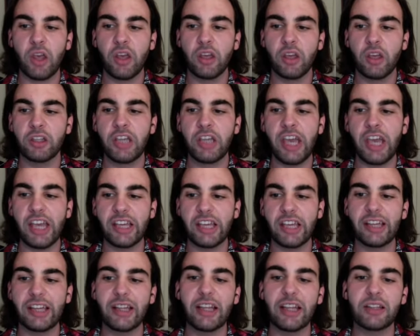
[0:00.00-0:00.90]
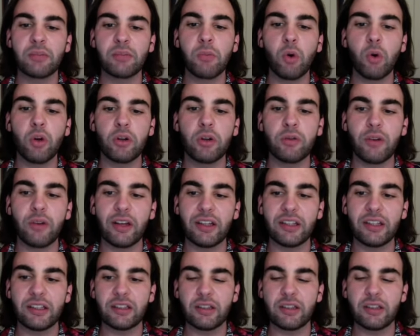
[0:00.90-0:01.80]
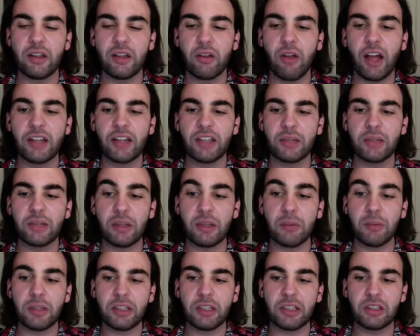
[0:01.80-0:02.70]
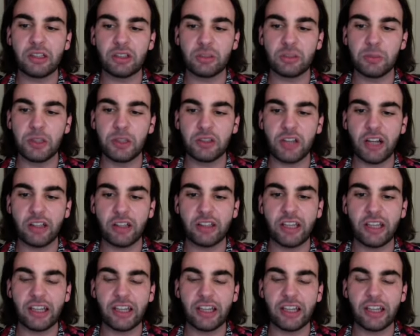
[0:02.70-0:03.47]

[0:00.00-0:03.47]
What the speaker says: cake, it's more of a lot of times, I mean, it can just be a chocolate cake.